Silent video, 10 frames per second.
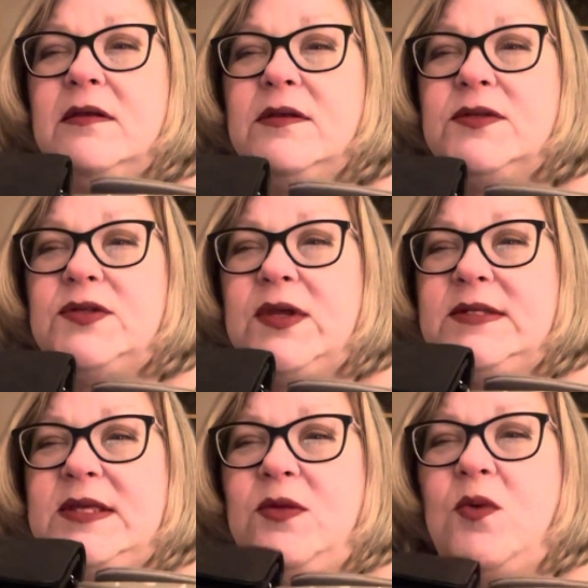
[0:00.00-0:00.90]
So you can
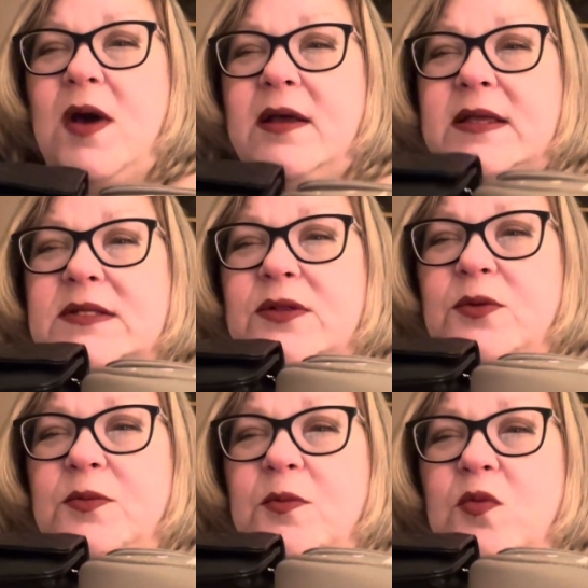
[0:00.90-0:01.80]
see the WOC is a
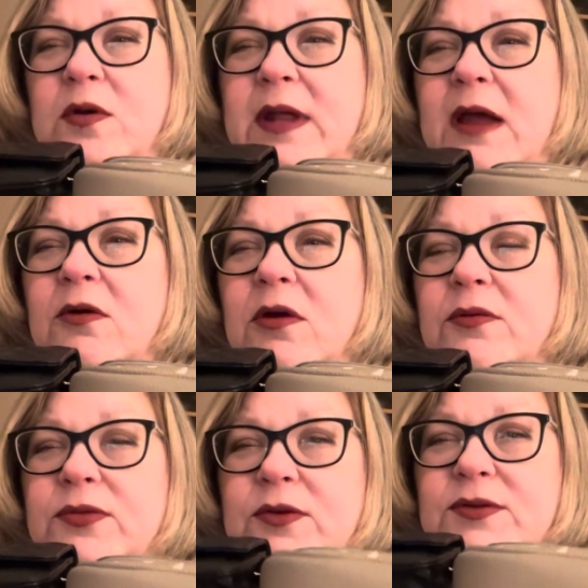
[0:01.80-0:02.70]
little bit more
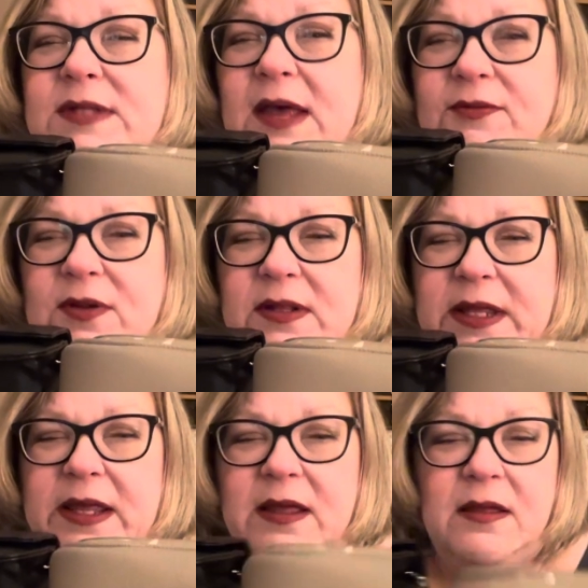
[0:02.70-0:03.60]
narrow. There's
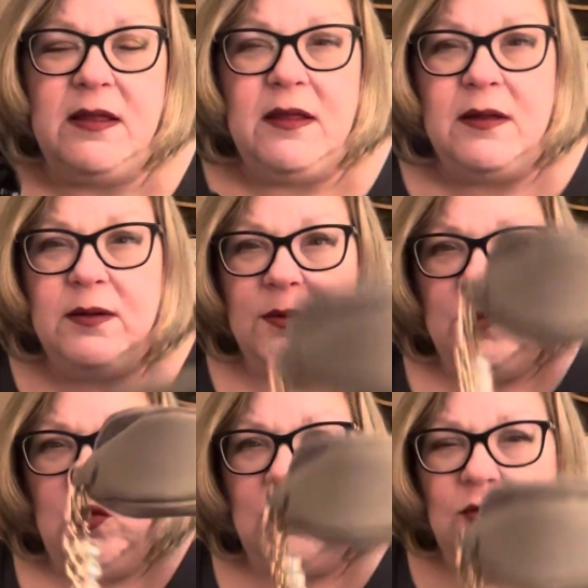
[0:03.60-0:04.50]
definitely
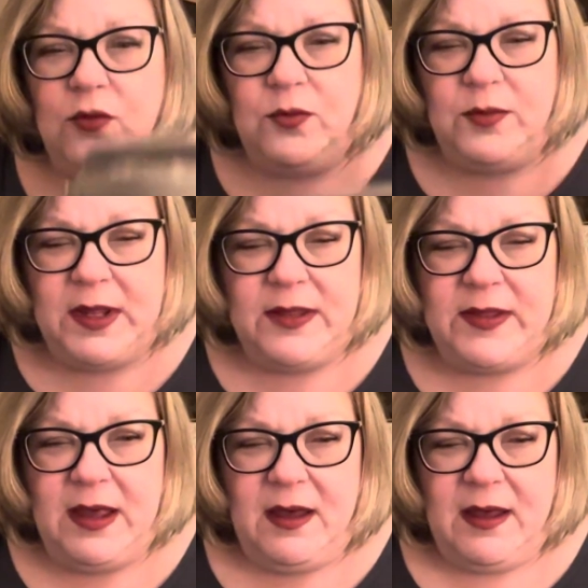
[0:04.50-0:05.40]
more room in
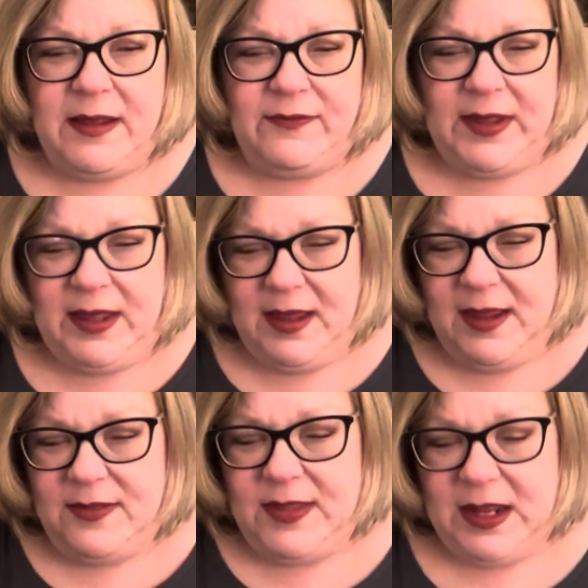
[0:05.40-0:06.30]
the Ivy.
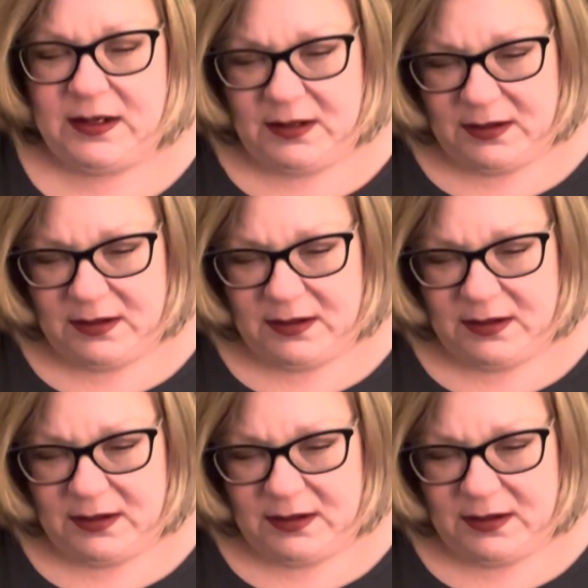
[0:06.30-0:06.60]
And then